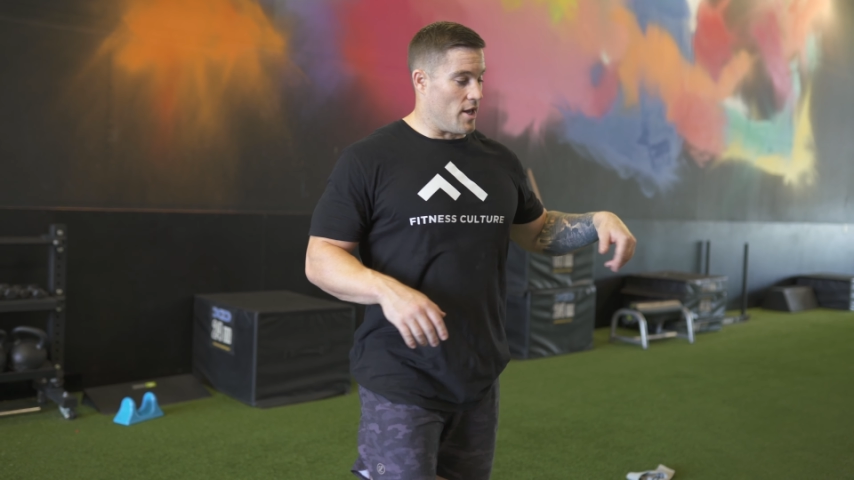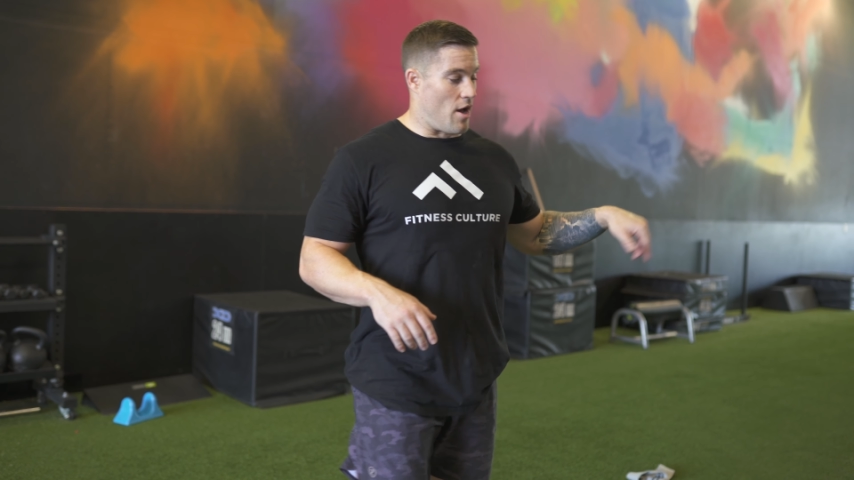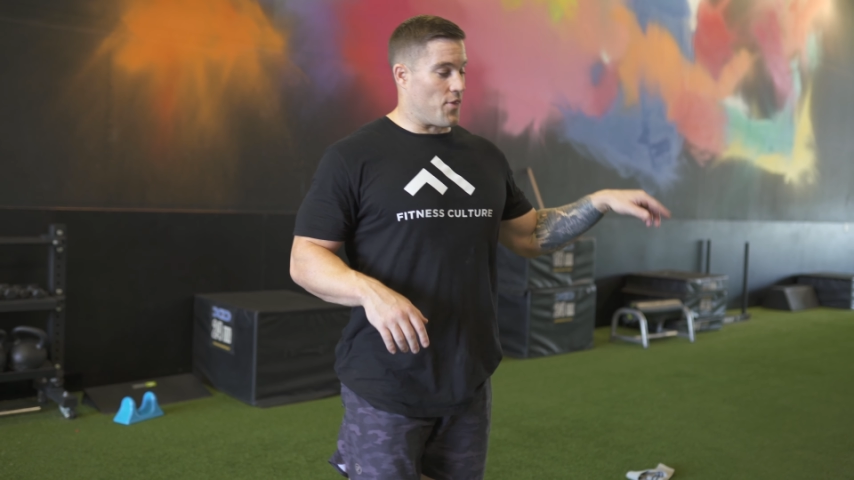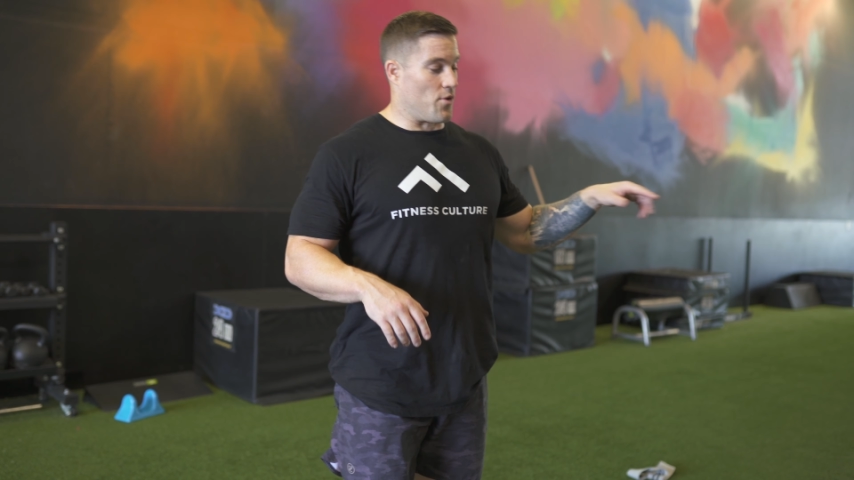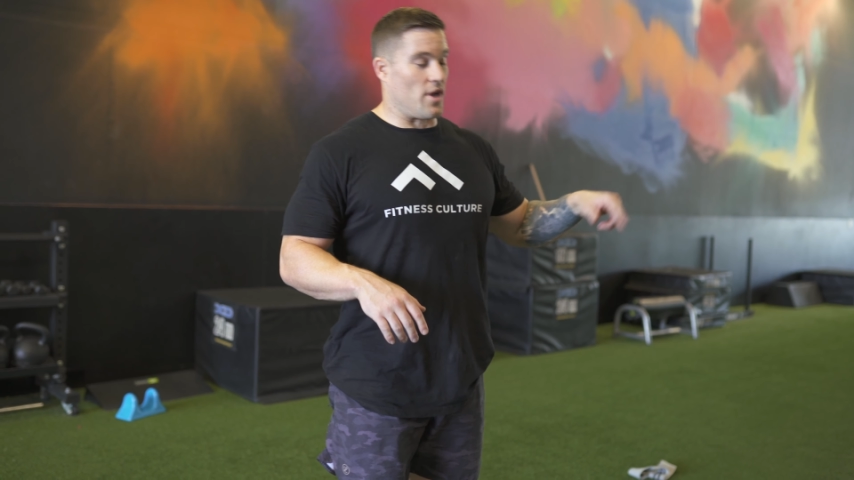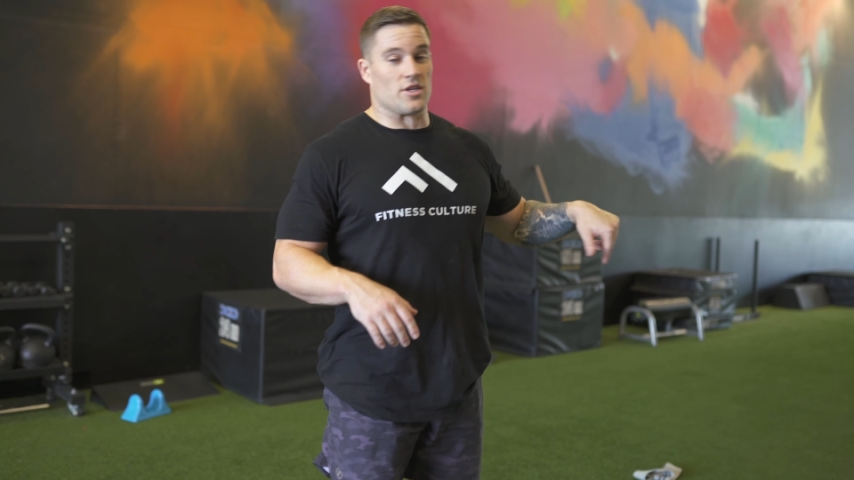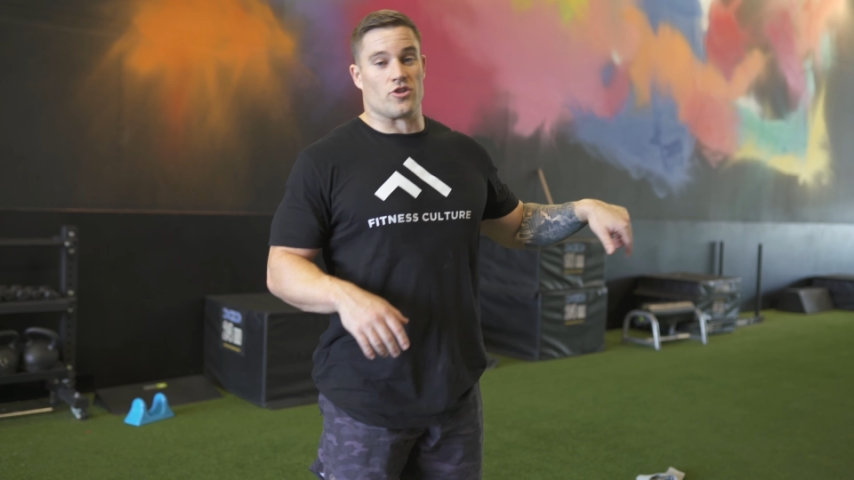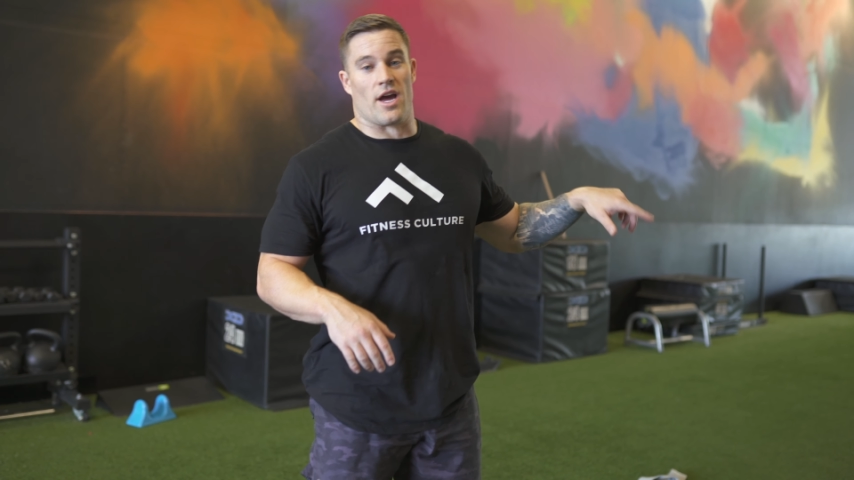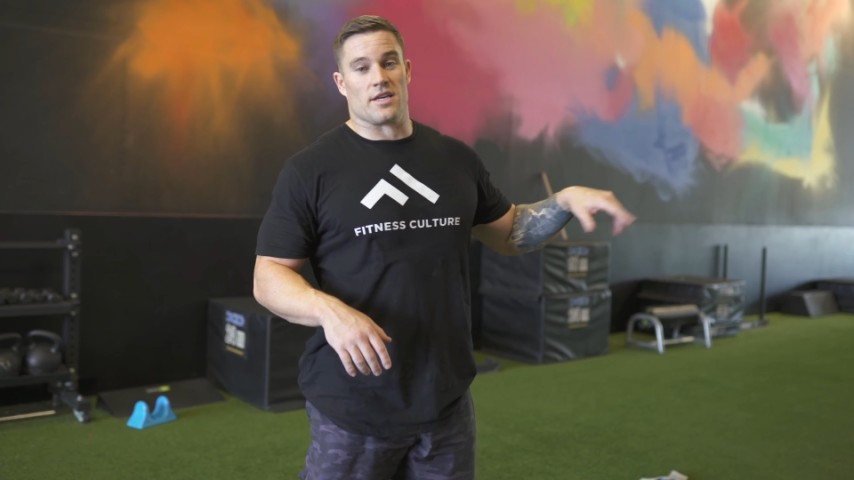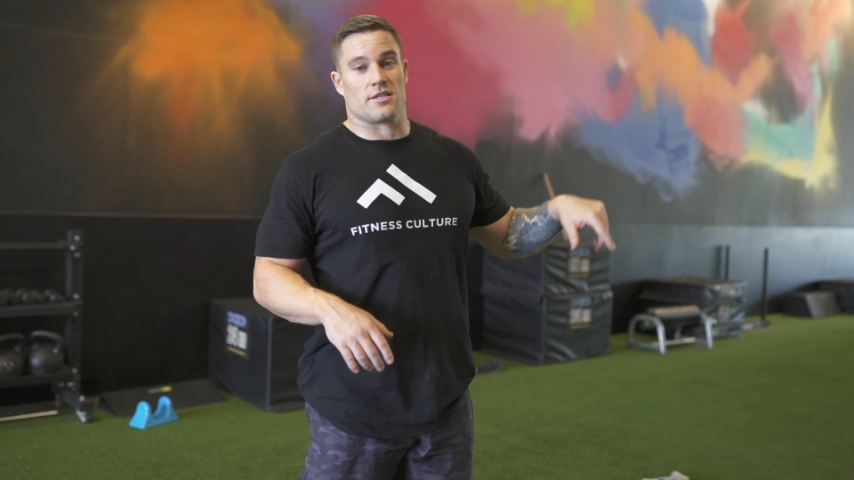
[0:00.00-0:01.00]
hit all 3 as a
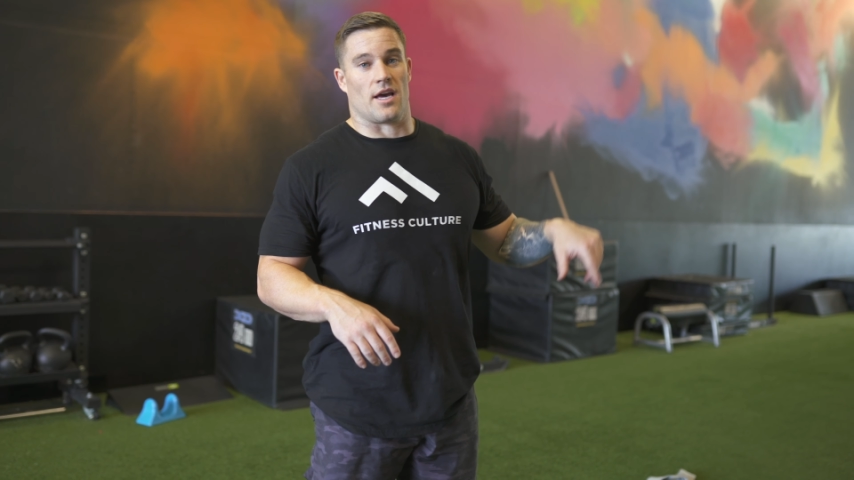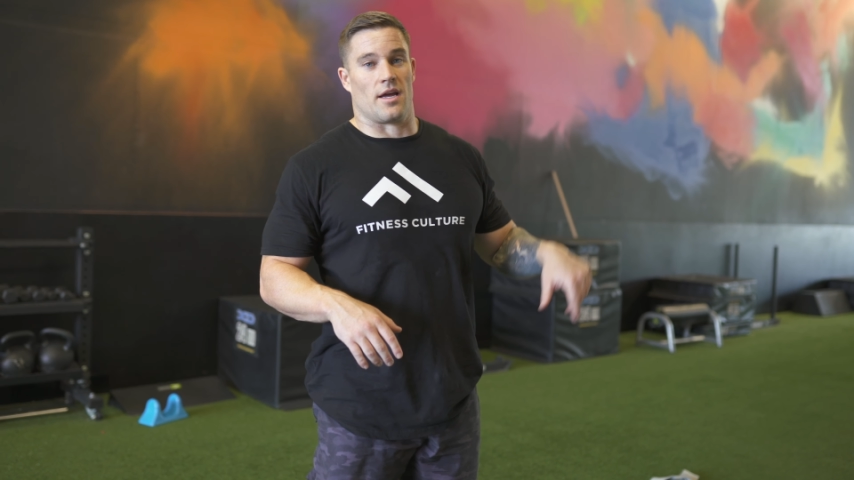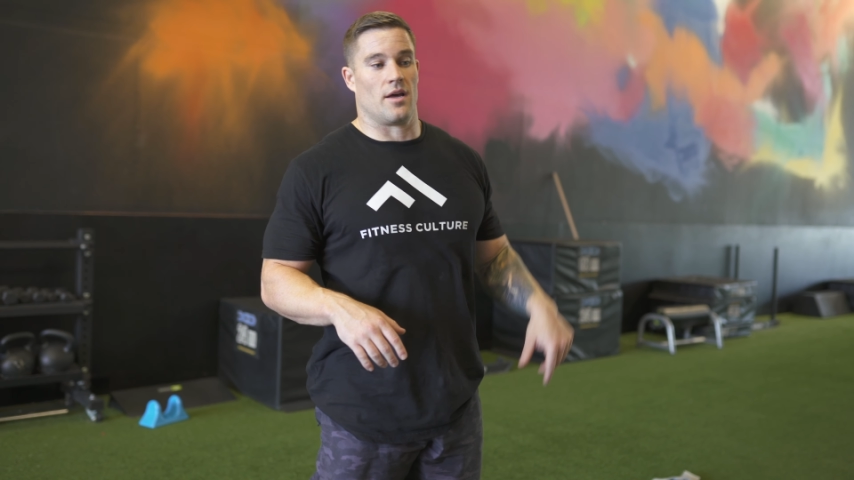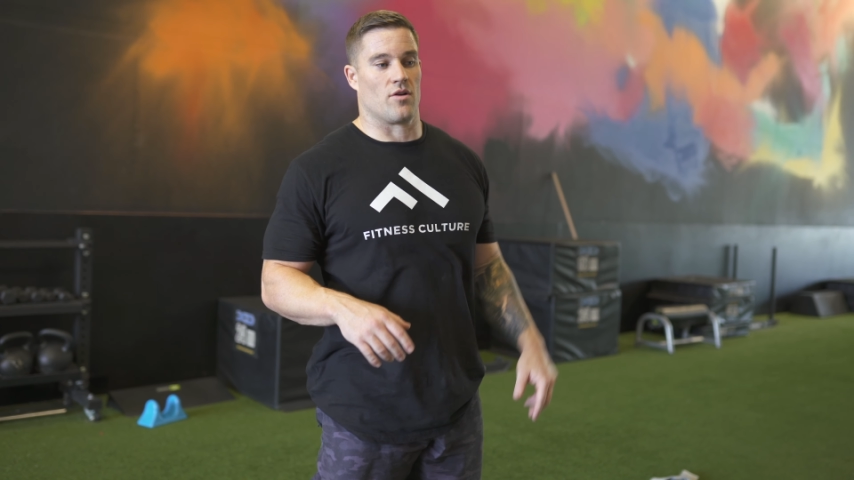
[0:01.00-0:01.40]
triset,